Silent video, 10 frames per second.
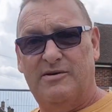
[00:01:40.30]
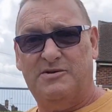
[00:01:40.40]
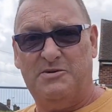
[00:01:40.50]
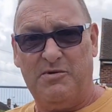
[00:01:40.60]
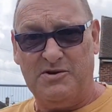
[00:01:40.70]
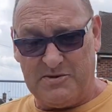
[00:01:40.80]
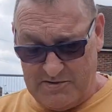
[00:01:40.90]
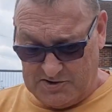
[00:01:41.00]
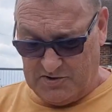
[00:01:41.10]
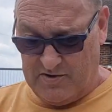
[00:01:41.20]
It's supposed to be
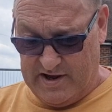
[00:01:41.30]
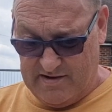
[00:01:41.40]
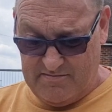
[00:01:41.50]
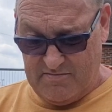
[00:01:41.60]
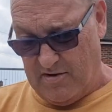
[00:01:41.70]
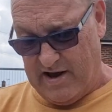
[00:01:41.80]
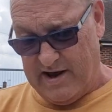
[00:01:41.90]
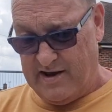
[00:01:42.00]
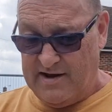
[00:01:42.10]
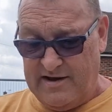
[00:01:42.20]
sunny, but
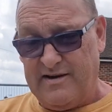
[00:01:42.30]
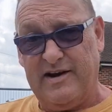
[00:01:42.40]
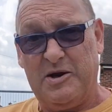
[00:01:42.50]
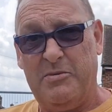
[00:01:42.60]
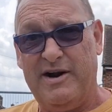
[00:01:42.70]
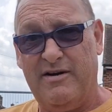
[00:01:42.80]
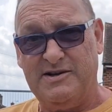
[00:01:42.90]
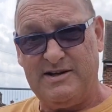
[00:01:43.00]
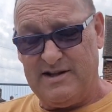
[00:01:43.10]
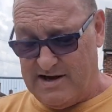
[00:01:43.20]
hey, it'll be
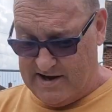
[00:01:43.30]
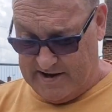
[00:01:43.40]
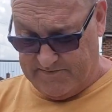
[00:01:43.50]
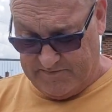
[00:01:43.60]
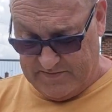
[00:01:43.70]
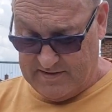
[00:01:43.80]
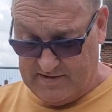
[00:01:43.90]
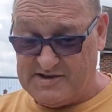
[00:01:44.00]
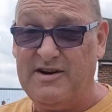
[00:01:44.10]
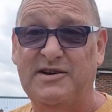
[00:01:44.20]
nice in there.
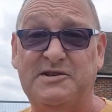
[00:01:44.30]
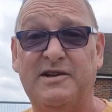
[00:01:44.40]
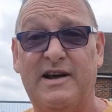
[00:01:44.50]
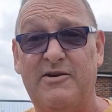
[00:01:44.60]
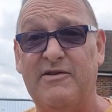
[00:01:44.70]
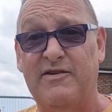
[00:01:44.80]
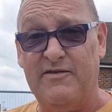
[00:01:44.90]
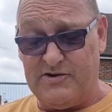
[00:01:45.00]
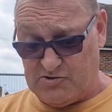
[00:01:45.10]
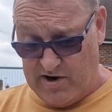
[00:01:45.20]
It's nice in there even
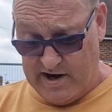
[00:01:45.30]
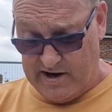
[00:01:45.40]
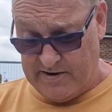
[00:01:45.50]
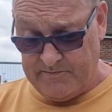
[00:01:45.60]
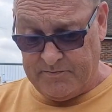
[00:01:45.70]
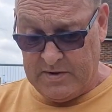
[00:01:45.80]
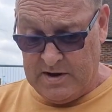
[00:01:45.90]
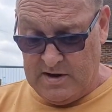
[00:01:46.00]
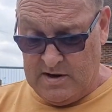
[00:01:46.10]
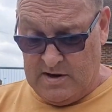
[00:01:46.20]
if it's raining.
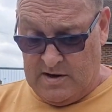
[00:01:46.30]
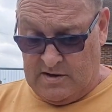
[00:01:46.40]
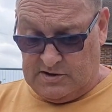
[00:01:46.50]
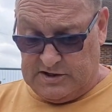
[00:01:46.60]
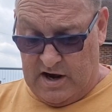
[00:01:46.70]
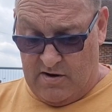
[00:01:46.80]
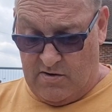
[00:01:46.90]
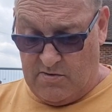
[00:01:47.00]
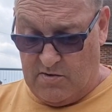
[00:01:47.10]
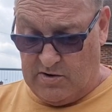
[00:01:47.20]
So
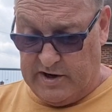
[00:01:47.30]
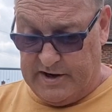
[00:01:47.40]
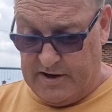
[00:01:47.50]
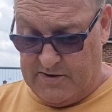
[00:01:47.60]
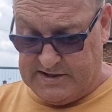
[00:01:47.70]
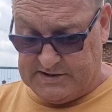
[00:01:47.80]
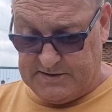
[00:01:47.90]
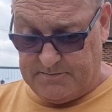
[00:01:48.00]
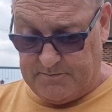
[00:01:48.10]
what I'm going to do is,